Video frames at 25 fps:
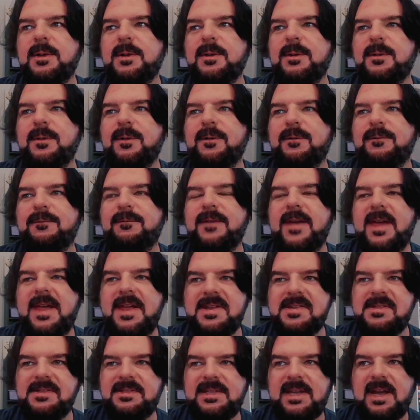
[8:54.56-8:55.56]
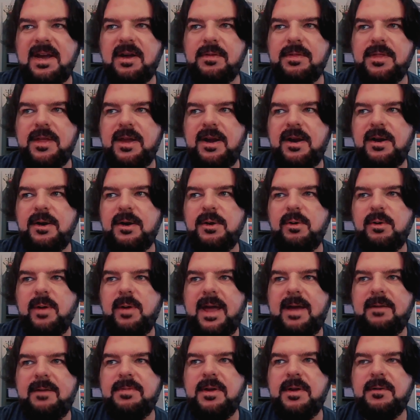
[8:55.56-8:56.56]
fans out there who
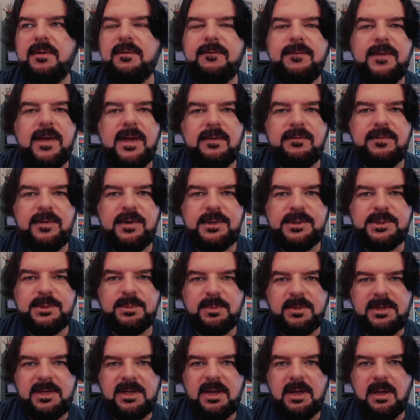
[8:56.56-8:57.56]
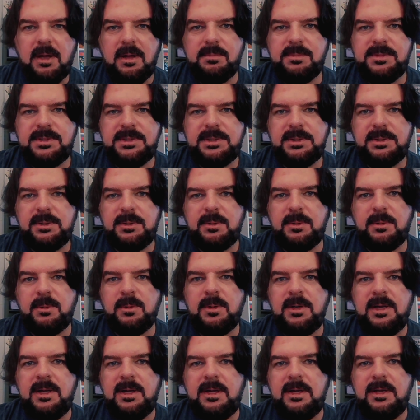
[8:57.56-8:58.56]
have their favorites when it comes to
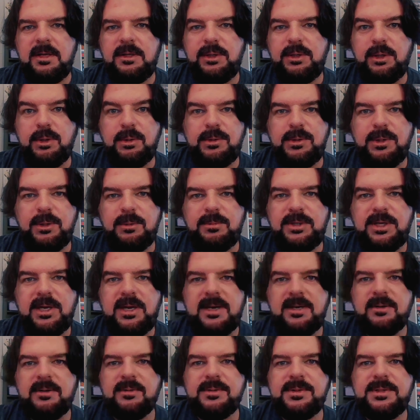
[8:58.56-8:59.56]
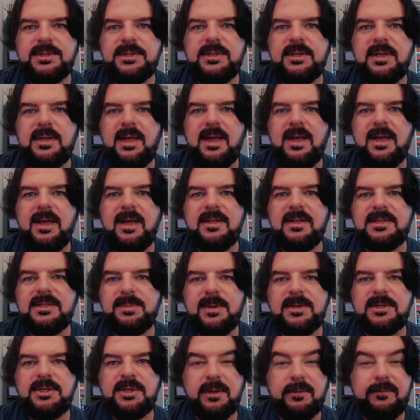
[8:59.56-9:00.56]
YouTube channels, uh,
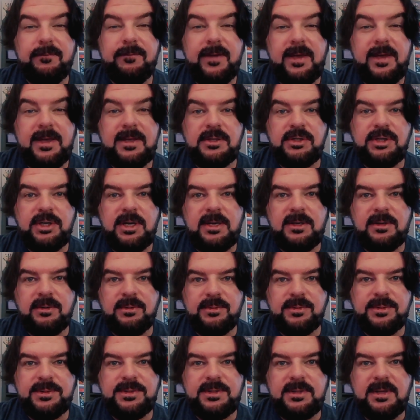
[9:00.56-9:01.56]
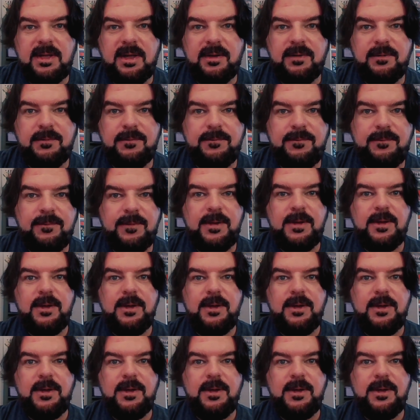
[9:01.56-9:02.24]
especially fan channels of